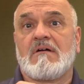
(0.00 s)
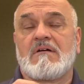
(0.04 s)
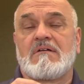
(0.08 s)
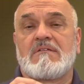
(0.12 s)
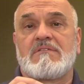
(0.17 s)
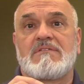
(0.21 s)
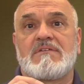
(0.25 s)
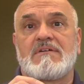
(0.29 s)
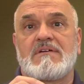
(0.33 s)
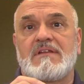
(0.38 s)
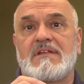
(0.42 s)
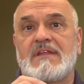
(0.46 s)

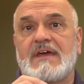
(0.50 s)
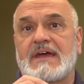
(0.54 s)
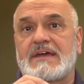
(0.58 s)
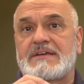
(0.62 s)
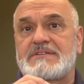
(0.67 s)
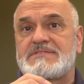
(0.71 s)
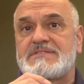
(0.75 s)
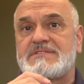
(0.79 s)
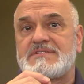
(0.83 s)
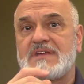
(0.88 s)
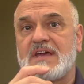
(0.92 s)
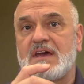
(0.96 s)
The
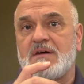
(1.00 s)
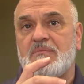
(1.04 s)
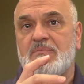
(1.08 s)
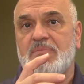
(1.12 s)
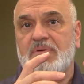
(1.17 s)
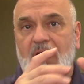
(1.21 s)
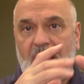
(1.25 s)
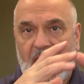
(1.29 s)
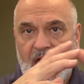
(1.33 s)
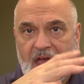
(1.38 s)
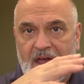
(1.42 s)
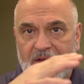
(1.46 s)
next
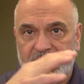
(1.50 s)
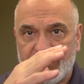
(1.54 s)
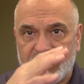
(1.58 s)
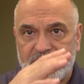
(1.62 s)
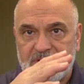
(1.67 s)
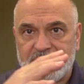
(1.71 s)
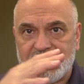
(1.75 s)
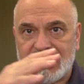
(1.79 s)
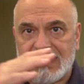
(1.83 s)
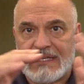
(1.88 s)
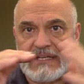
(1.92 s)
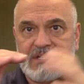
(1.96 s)
step
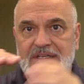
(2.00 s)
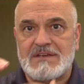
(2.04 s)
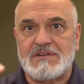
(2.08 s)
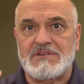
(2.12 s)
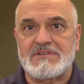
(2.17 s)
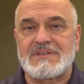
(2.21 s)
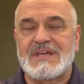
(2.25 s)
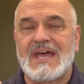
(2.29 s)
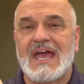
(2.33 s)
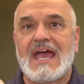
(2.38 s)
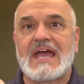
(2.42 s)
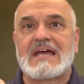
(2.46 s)
after you get
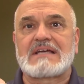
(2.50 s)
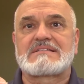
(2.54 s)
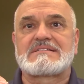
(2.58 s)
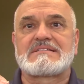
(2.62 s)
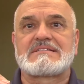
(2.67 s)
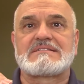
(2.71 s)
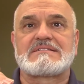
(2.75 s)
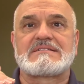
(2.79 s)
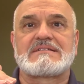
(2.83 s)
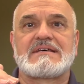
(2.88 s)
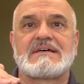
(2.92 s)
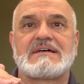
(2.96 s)
your
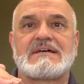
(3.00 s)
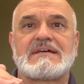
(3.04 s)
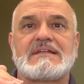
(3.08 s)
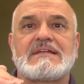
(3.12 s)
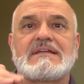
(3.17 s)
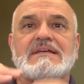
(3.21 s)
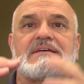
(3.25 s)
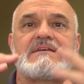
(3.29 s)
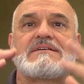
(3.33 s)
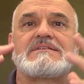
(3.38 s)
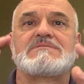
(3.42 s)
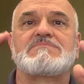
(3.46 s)
taxes
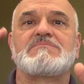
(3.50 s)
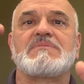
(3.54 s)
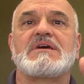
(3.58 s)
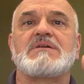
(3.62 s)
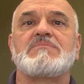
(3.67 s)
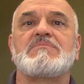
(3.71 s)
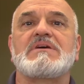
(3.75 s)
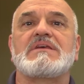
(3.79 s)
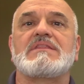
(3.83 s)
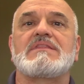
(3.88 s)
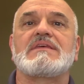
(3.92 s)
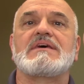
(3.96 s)
done is
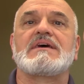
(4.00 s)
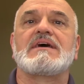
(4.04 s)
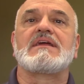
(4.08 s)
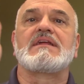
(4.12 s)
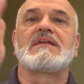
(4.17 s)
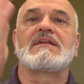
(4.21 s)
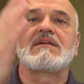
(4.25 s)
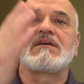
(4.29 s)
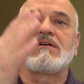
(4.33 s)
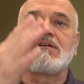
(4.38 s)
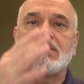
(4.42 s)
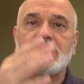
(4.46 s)
maybe
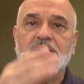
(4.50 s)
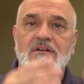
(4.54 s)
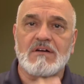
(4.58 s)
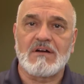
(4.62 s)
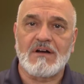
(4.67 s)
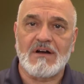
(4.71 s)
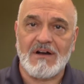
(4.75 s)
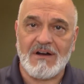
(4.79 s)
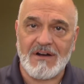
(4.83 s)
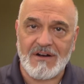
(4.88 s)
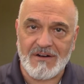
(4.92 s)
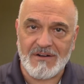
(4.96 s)
then
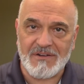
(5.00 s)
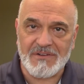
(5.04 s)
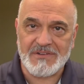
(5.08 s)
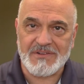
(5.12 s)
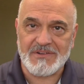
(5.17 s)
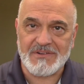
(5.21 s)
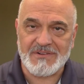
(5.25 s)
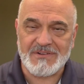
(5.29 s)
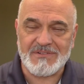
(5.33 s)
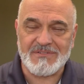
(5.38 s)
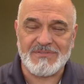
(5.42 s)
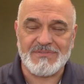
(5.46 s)
call
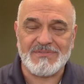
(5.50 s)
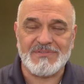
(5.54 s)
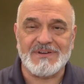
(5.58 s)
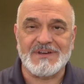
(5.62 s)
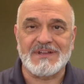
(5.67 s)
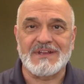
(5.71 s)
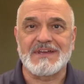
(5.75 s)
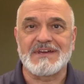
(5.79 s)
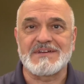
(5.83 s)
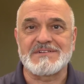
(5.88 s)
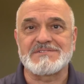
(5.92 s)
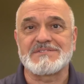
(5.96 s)
your
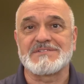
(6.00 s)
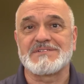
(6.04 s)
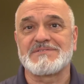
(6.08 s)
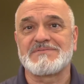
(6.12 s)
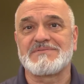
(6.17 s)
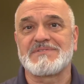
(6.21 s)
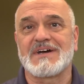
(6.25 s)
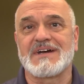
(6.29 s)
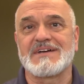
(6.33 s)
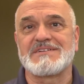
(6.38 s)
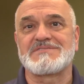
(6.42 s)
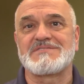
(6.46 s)
financial
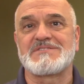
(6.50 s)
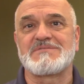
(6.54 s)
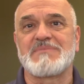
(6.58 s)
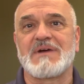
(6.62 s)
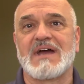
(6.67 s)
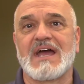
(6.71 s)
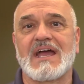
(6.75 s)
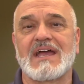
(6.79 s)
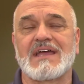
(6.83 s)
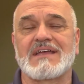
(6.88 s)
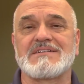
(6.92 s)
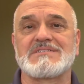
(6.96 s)
advisor
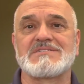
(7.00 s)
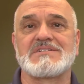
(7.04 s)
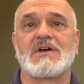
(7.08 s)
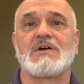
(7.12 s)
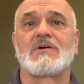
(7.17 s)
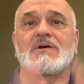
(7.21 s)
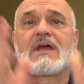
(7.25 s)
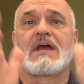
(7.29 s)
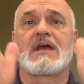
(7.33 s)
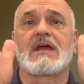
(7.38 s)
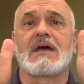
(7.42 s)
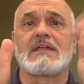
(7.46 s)
back and say,
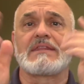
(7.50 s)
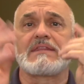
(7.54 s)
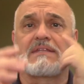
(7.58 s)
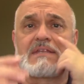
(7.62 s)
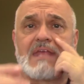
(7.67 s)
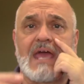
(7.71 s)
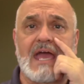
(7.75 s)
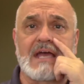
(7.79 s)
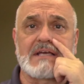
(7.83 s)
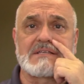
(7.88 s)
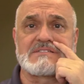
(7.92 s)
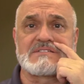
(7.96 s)
okay, I got the
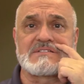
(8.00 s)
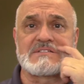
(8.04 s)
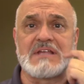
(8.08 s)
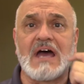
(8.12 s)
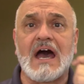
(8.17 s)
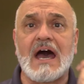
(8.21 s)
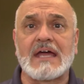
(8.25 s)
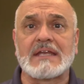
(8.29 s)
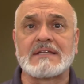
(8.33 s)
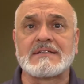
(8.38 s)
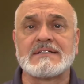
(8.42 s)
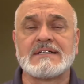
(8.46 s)
taxes
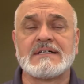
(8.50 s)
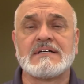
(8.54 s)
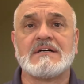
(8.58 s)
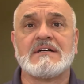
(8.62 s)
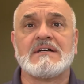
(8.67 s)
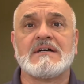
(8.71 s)
done.